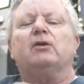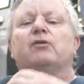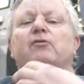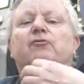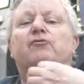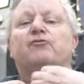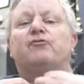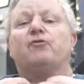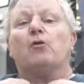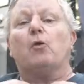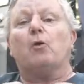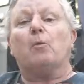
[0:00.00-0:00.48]

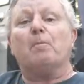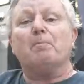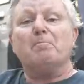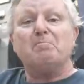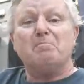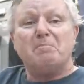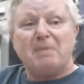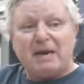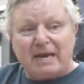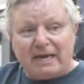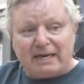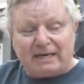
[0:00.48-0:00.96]
for
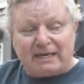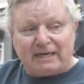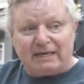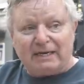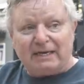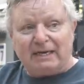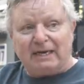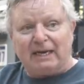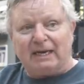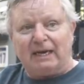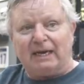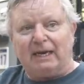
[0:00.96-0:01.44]

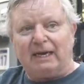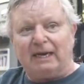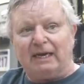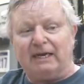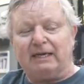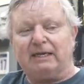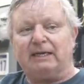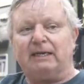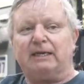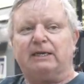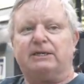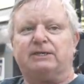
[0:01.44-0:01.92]
me,
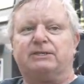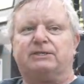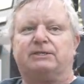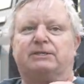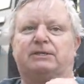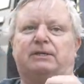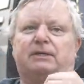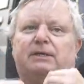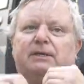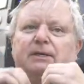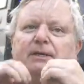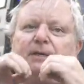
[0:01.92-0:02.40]
it
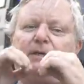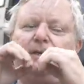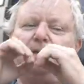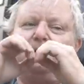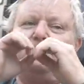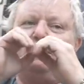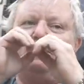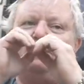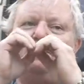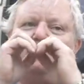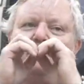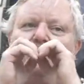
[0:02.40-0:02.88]
is
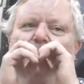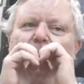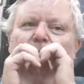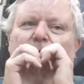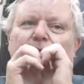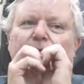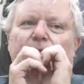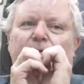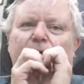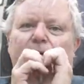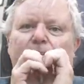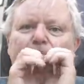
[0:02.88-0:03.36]

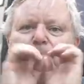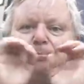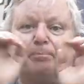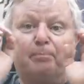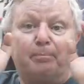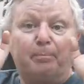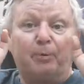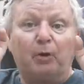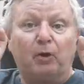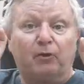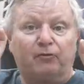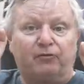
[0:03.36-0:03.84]
the
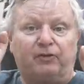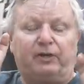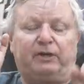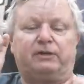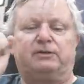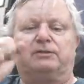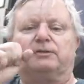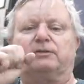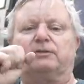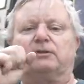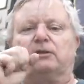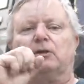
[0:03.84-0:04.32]

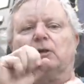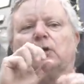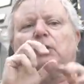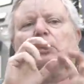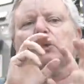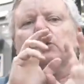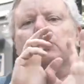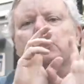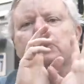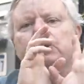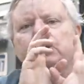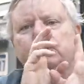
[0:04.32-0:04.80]
perfect
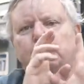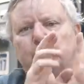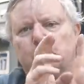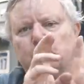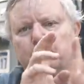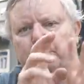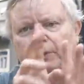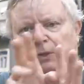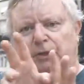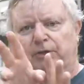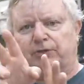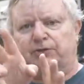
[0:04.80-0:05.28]

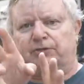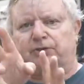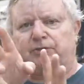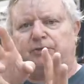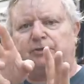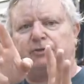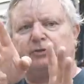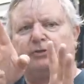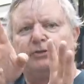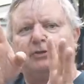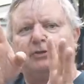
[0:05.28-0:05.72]
two-person